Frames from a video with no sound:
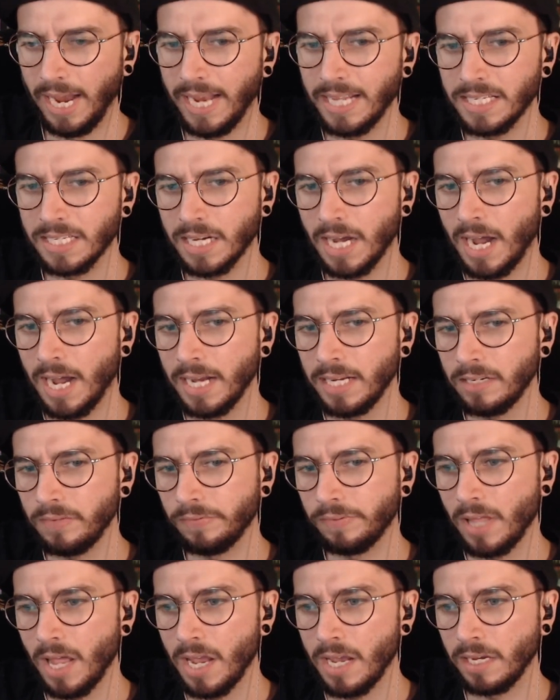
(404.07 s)
It's kind
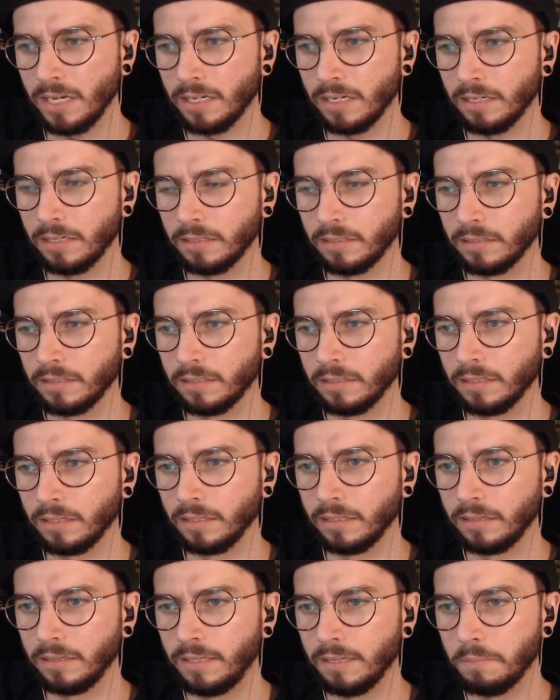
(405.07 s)
of like
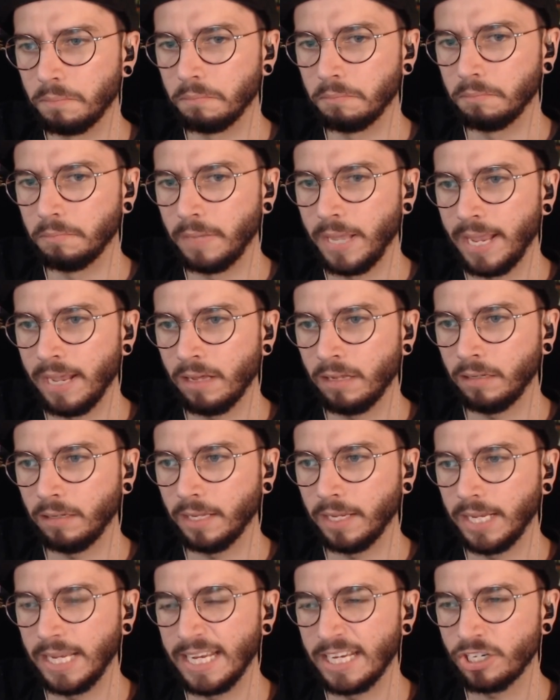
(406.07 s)
the
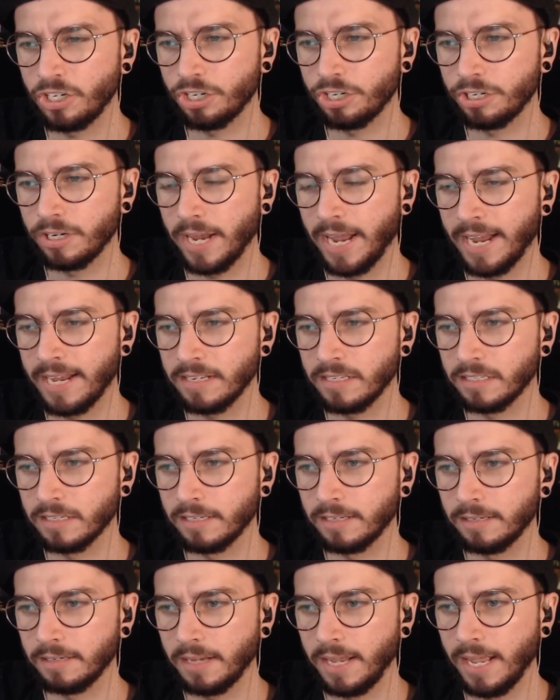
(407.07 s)

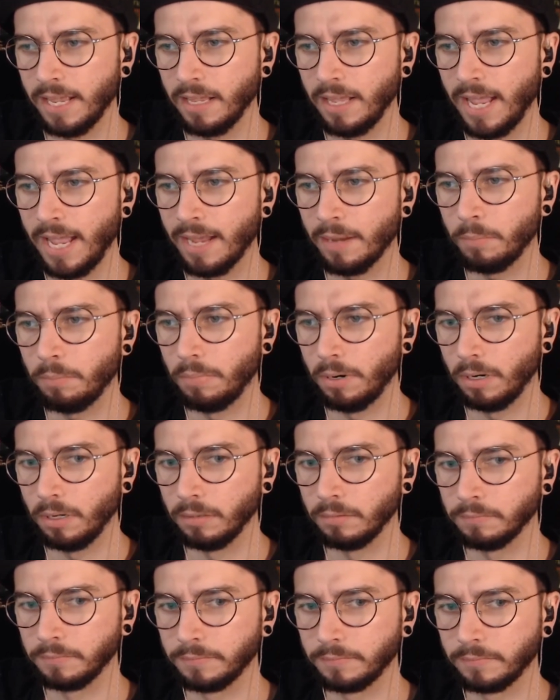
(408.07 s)
male-ish-esque
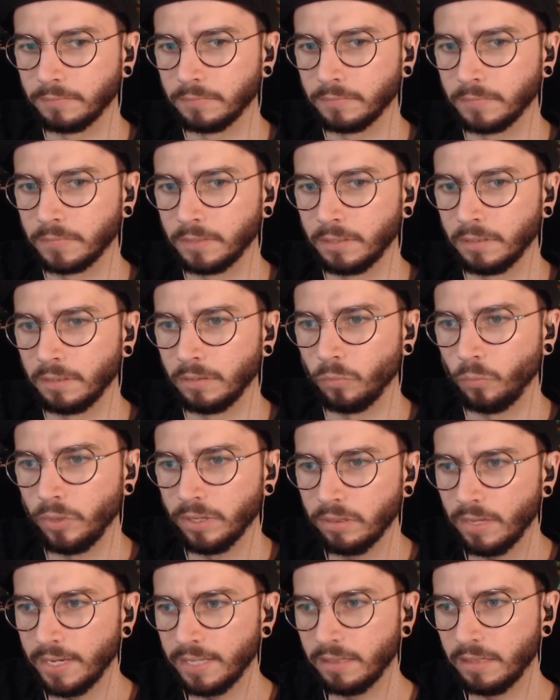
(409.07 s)
Amber
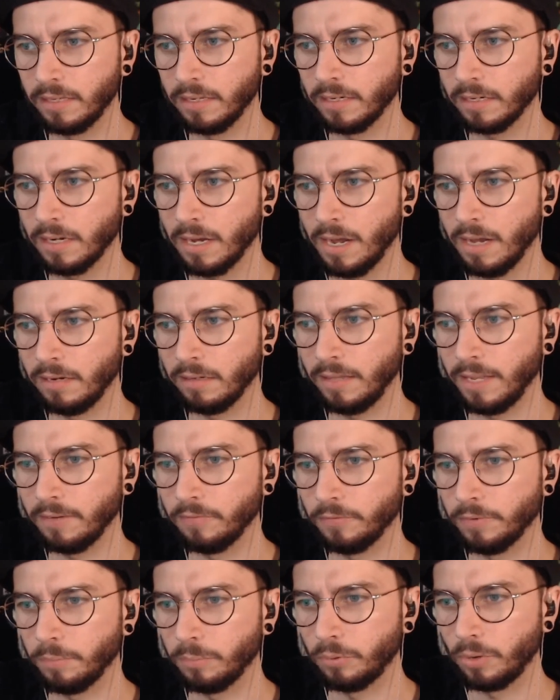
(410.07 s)
with like the kind of like
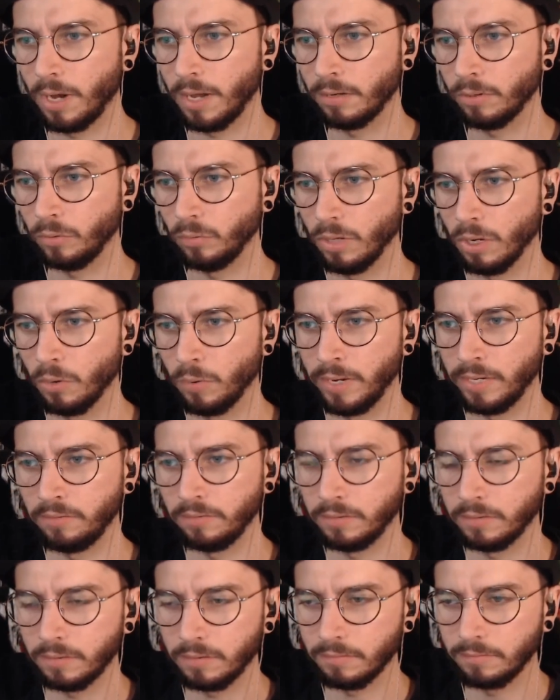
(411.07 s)
vibrato
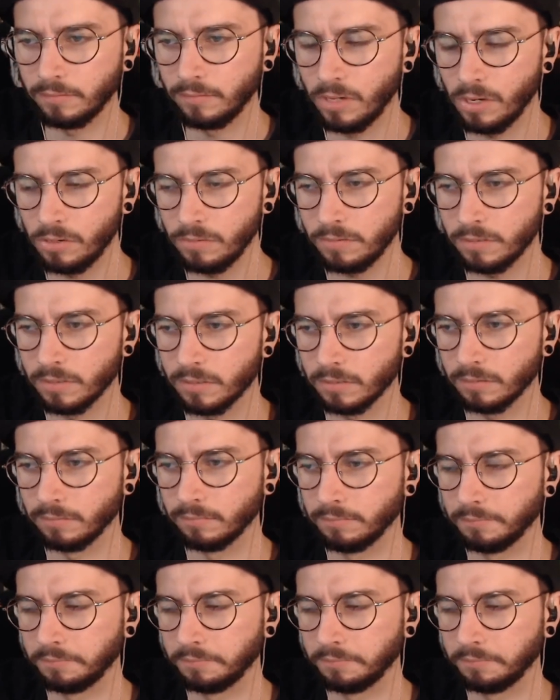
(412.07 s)
low-end notes.